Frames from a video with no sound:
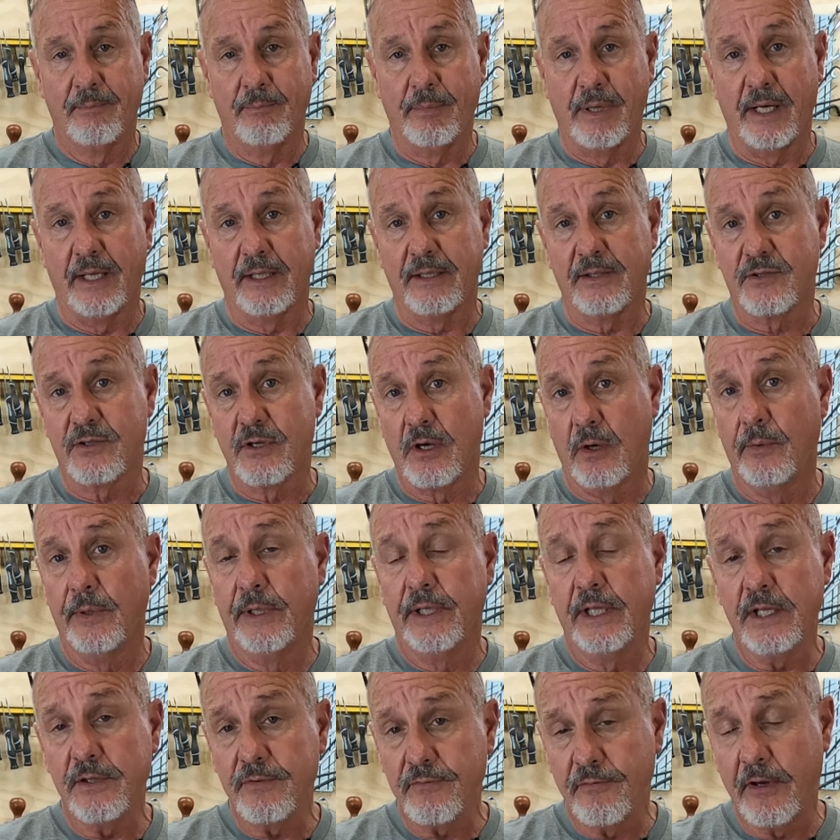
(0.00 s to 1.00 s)
But
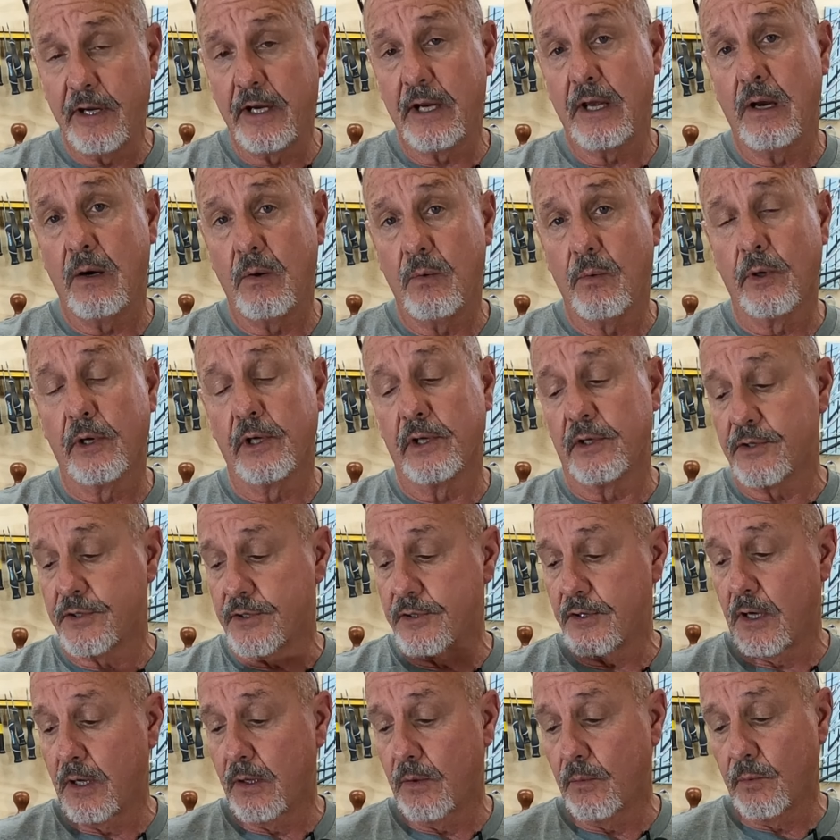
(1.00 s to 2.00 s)
so in this video, we're going to
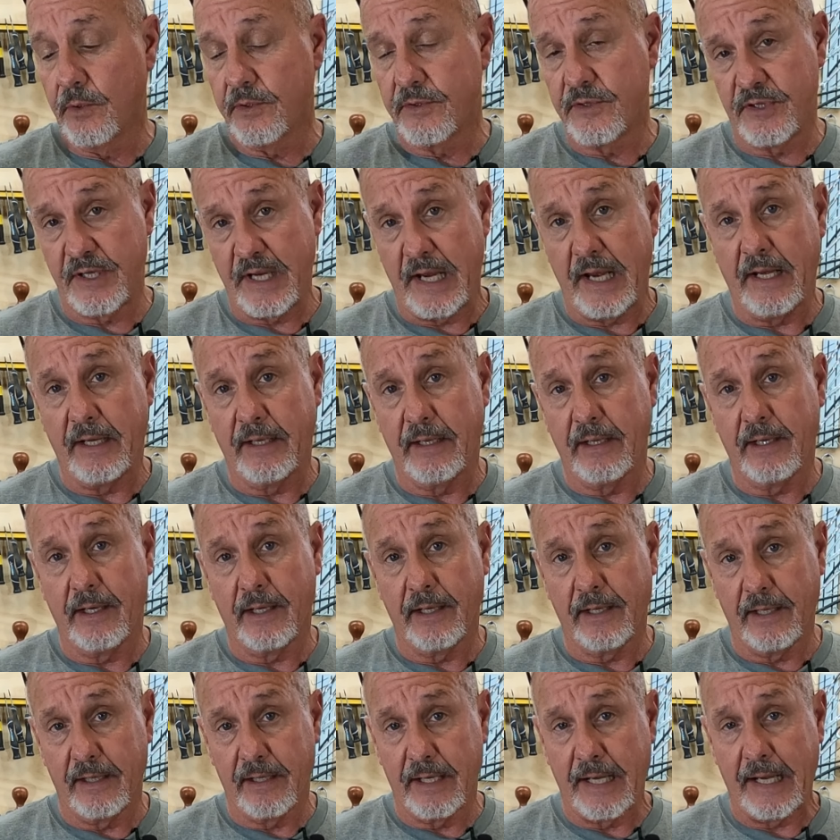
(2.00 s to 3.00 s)
start with sanding.
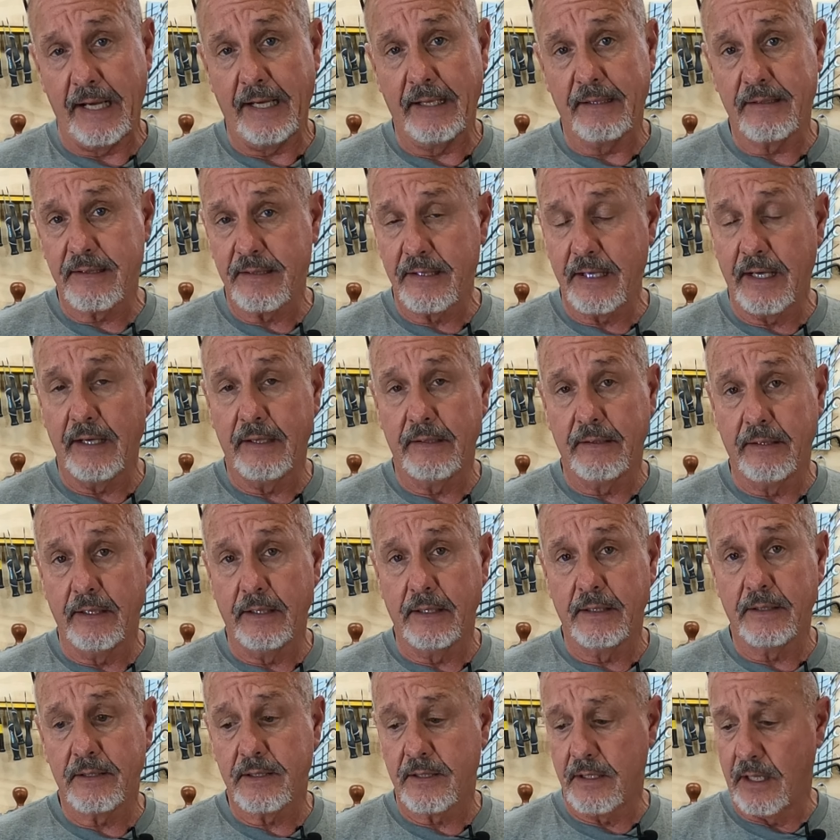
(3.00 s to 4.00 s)
I got to hand sand
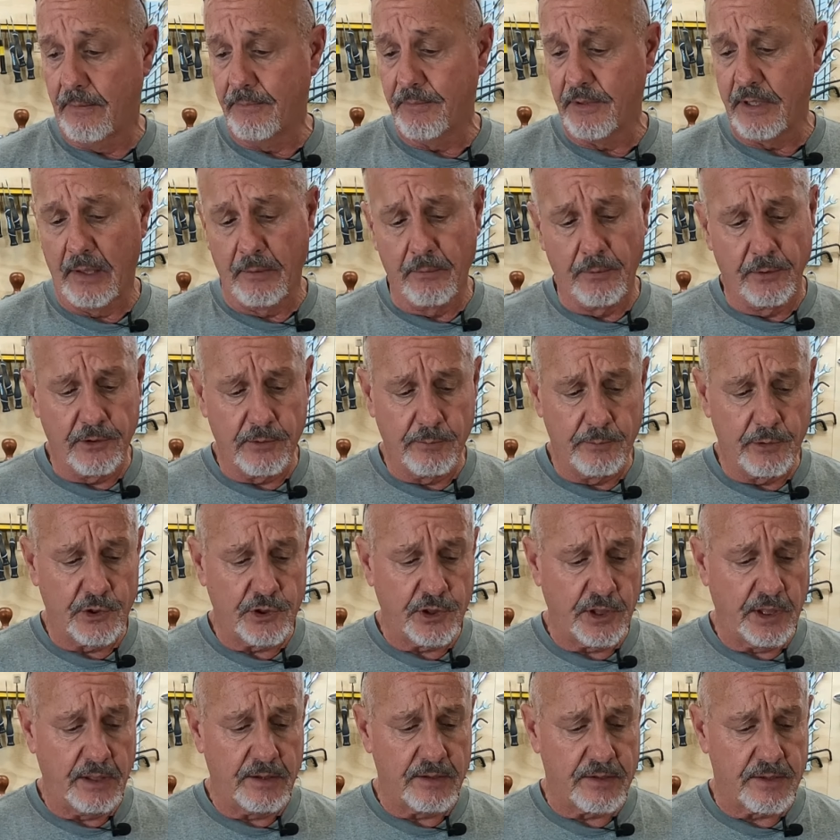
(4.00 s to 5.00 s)
this. I'm done with the
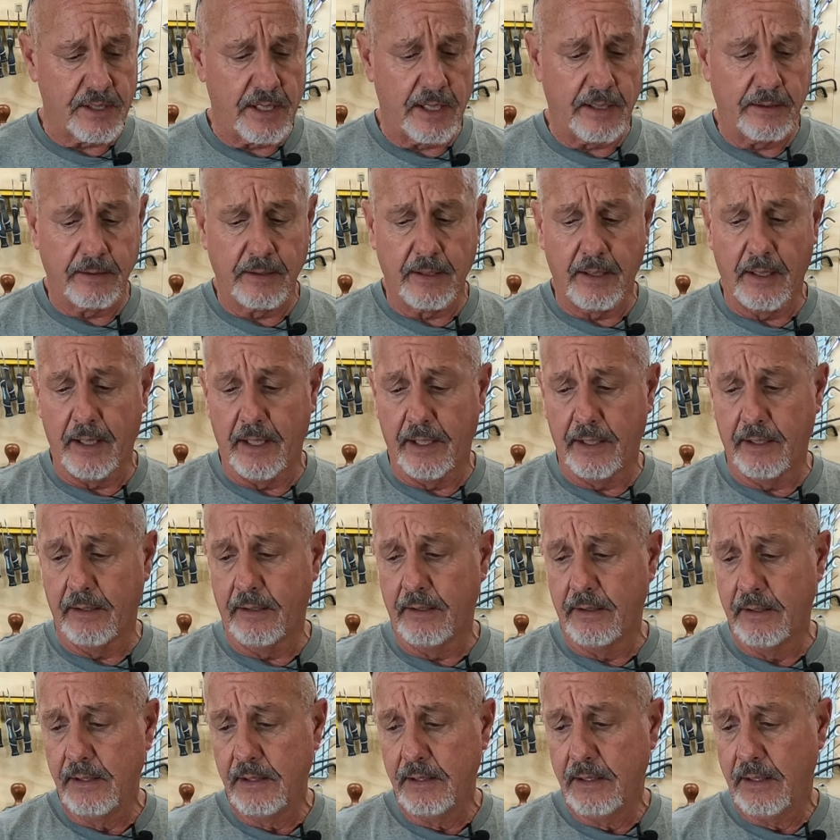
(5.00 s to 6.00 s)
machine sanding on
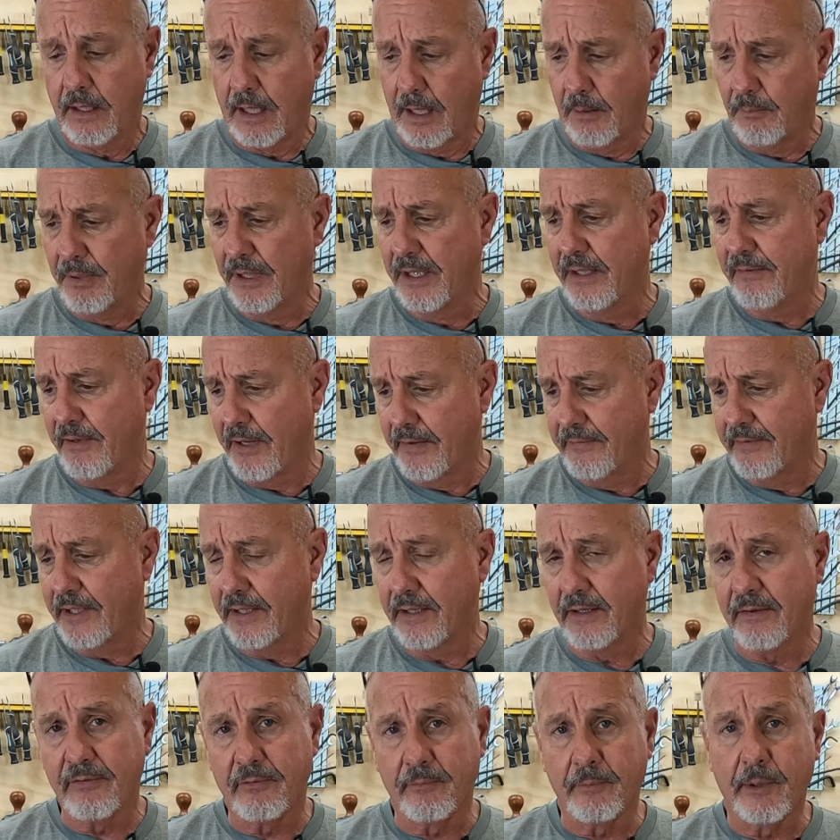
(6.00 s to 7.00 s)
it. I believe
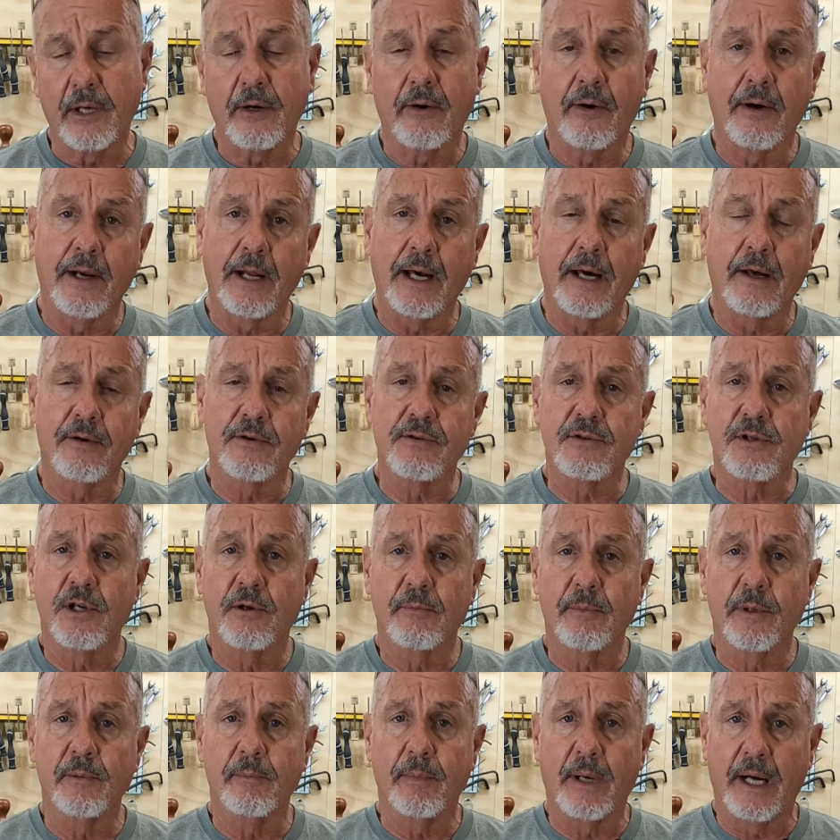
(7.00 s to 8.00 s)
everything from here on out is
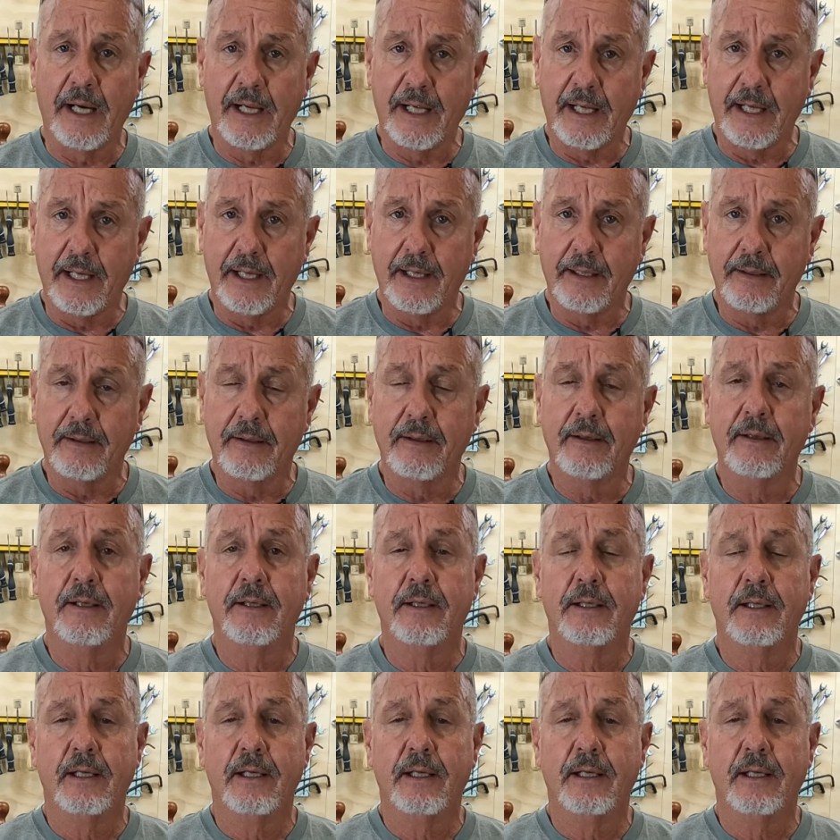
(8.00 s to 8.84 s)
going to be by hand.